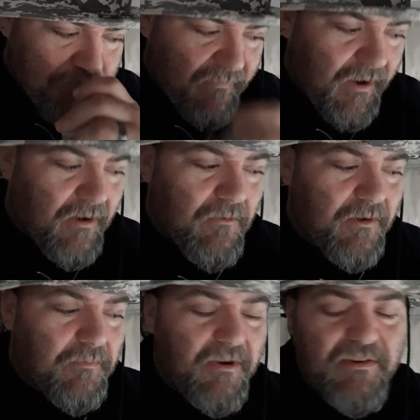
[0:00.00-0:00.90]
I don't
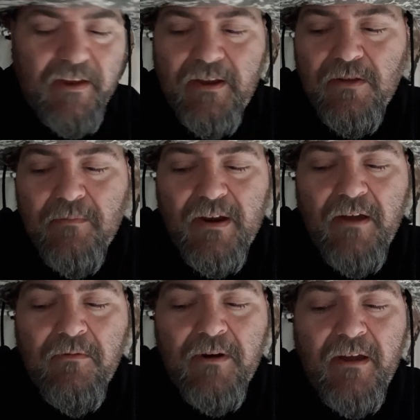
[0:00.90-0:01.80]
want it to mutate either.
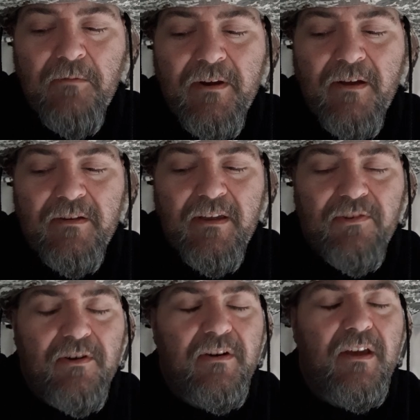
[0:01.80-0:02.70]
But when I went out
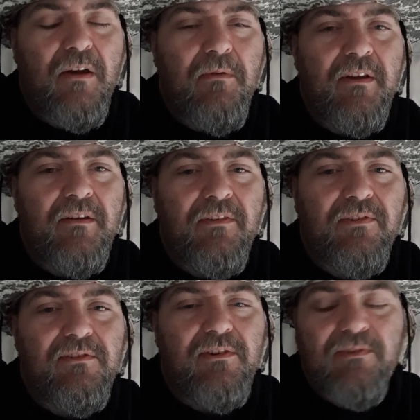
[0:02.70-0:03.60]
yesterday, I
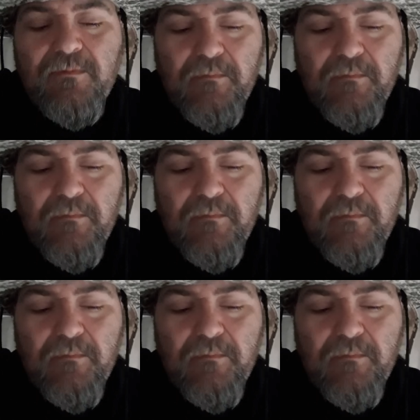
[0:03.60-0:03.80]
witnessed just